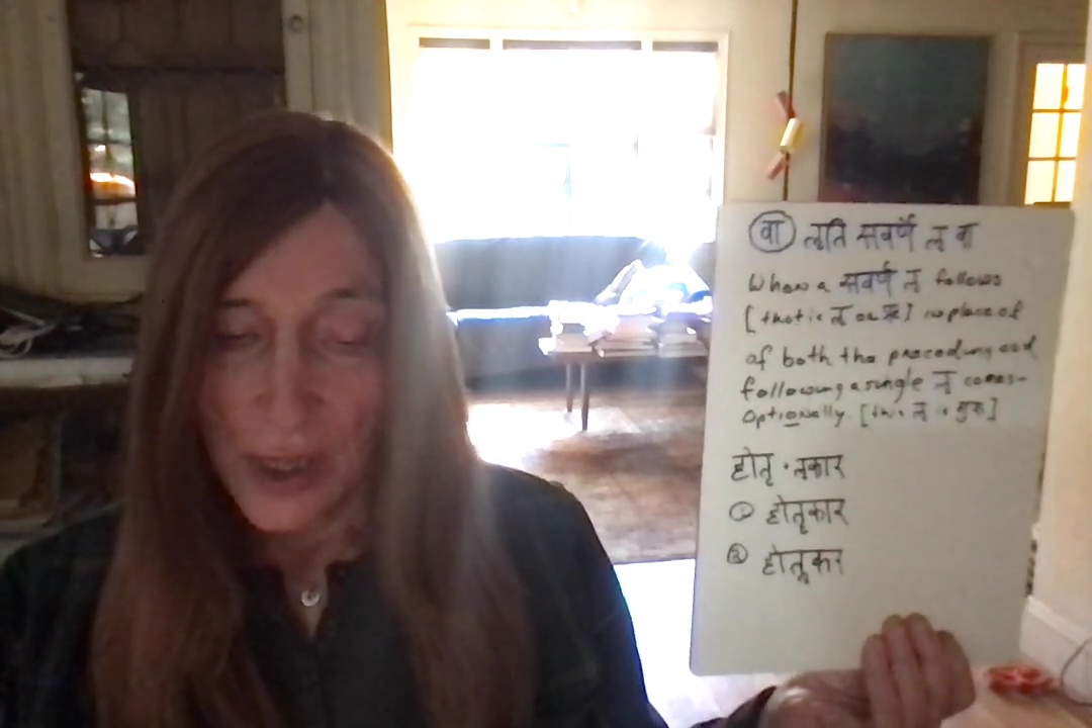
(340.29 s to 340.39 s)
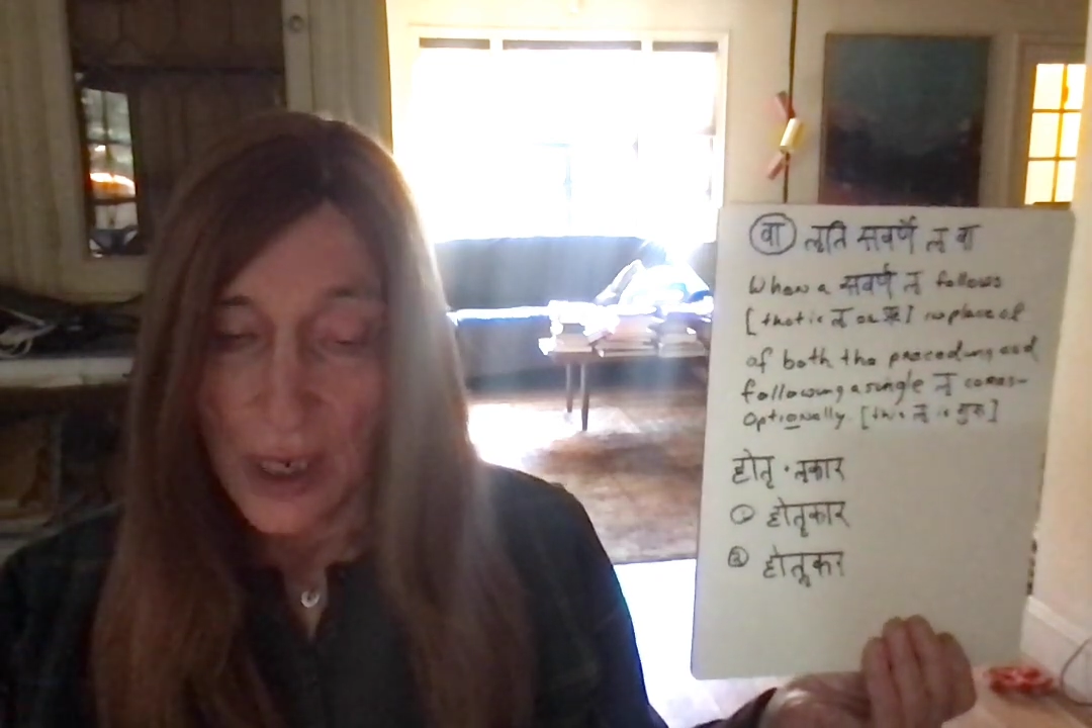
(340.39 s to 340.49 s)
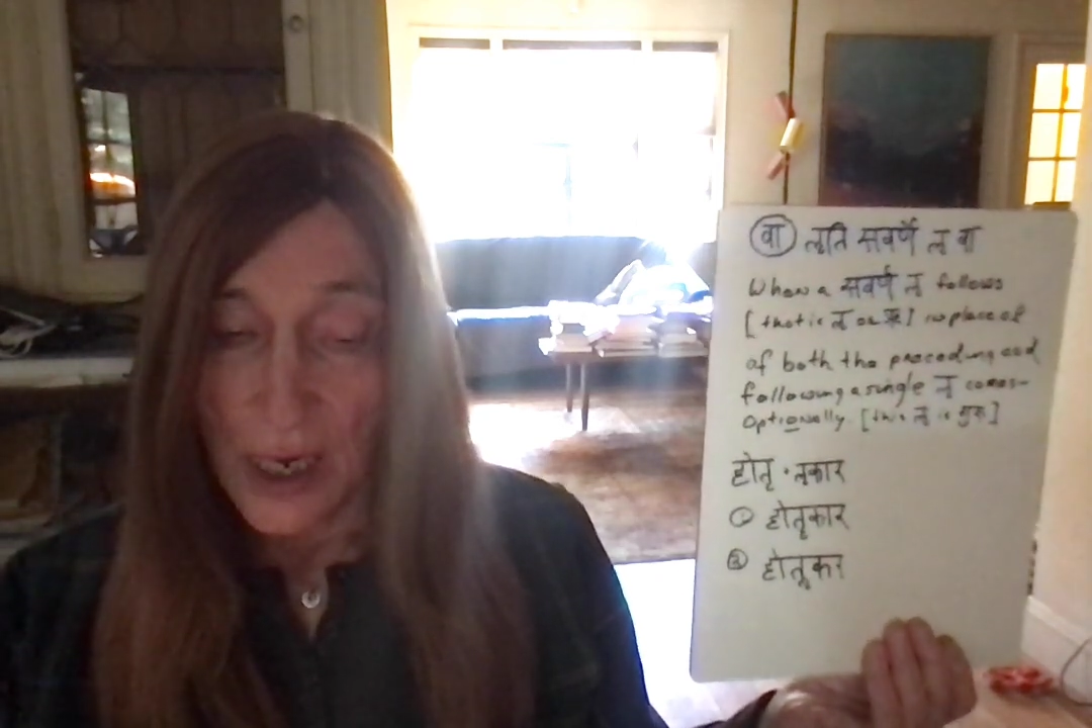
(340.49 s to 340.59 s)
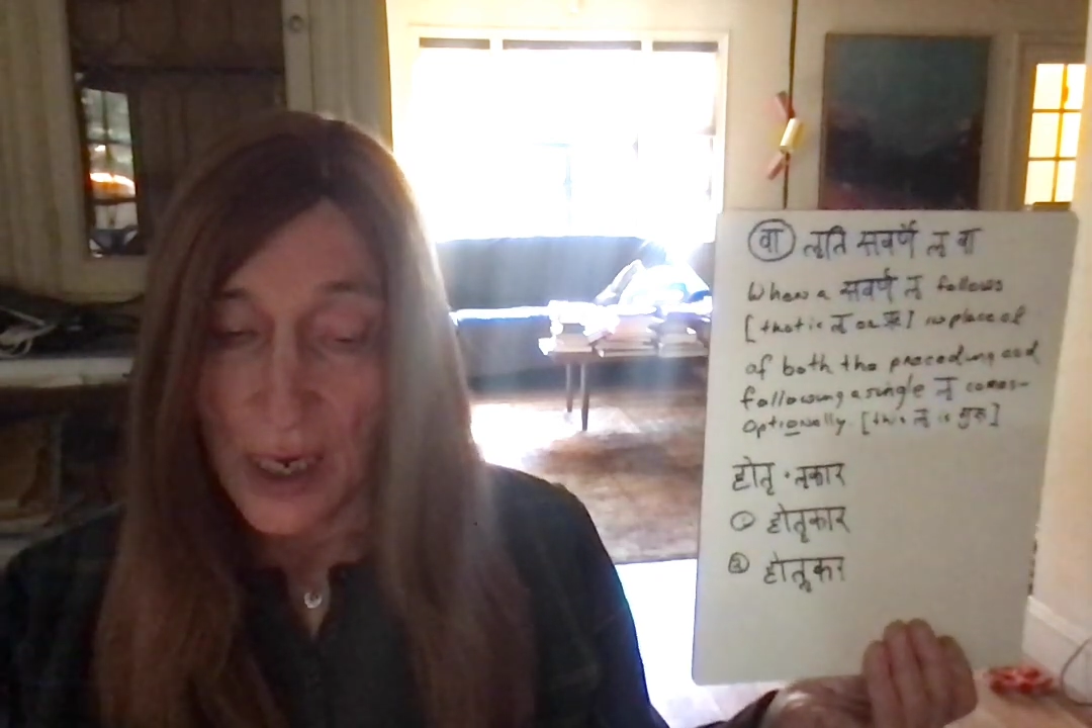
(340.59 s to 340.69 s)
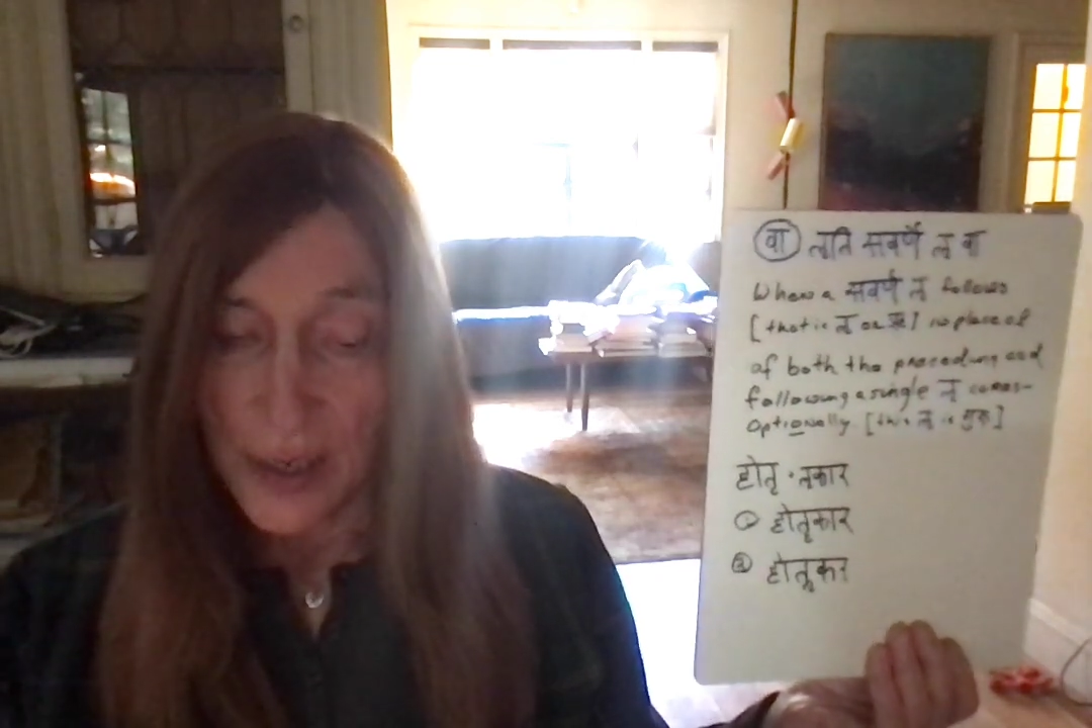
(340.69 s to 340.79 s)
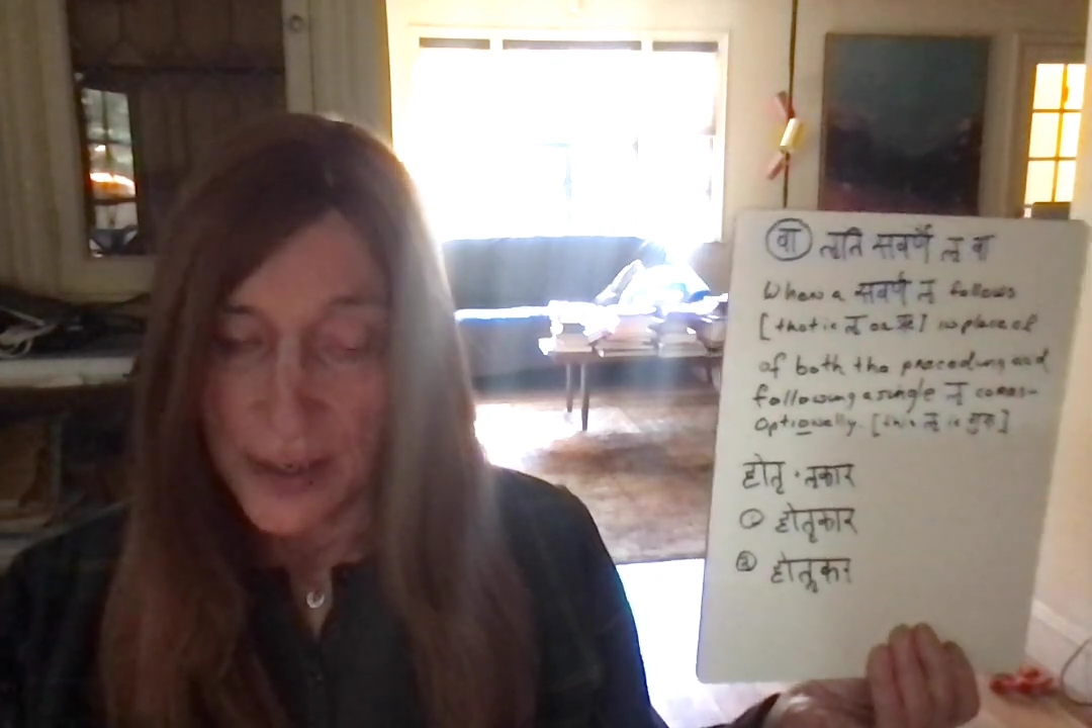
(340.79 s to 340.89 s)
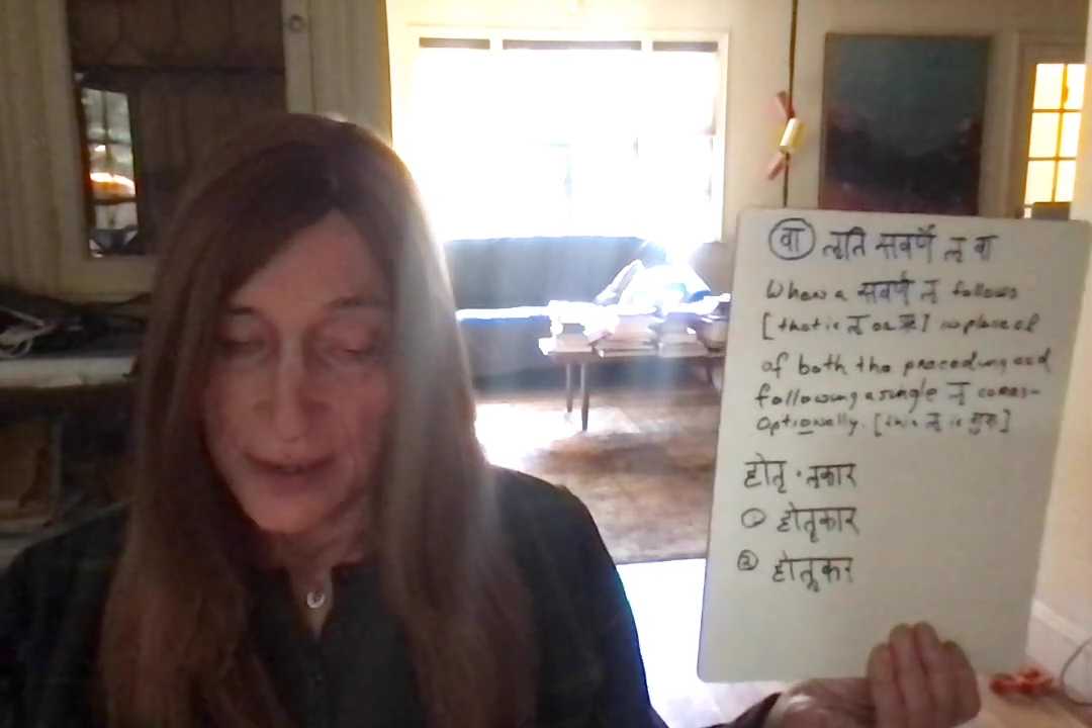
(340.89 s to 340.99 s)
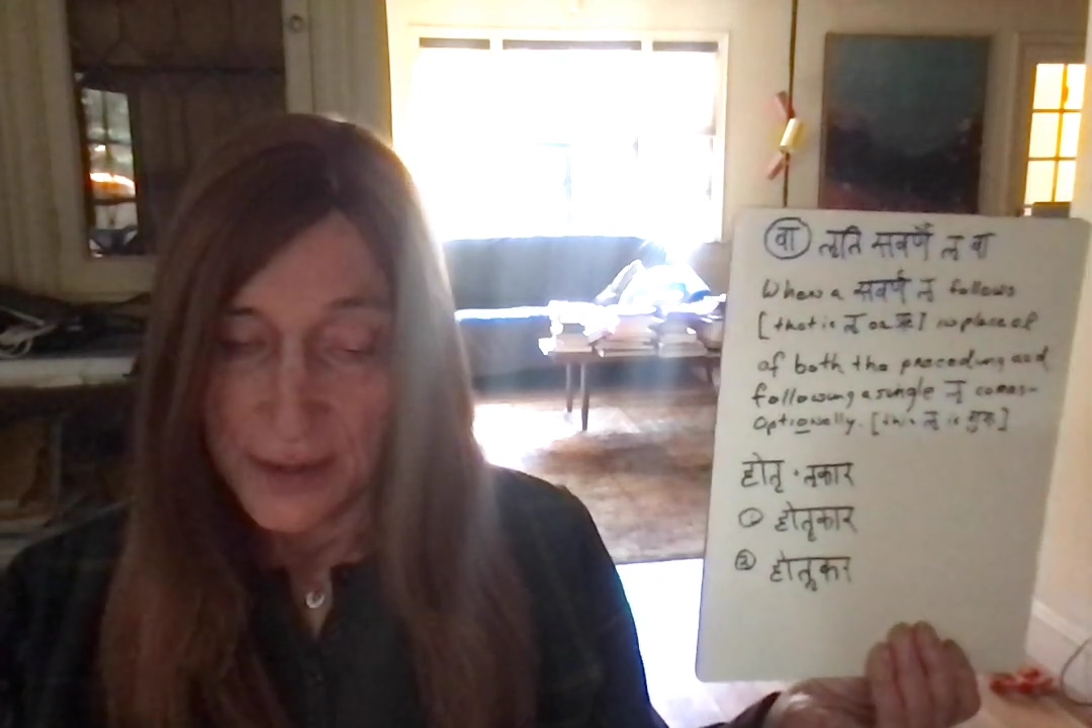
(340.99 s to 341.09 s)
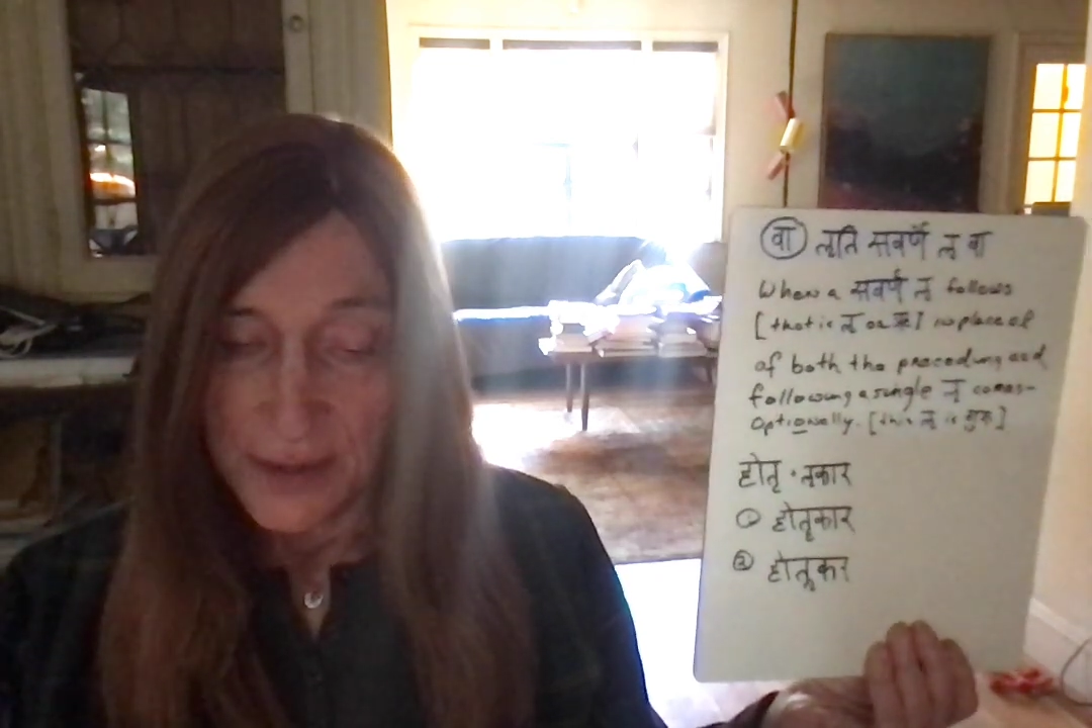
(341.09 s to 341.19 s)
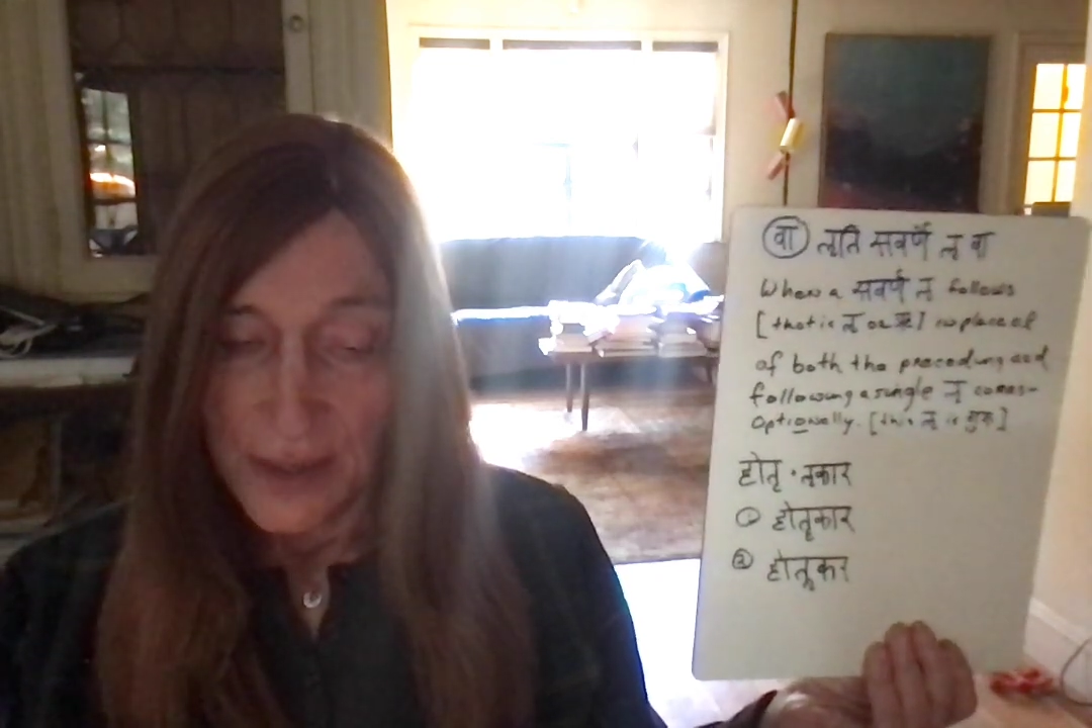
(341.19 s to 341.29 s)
kara,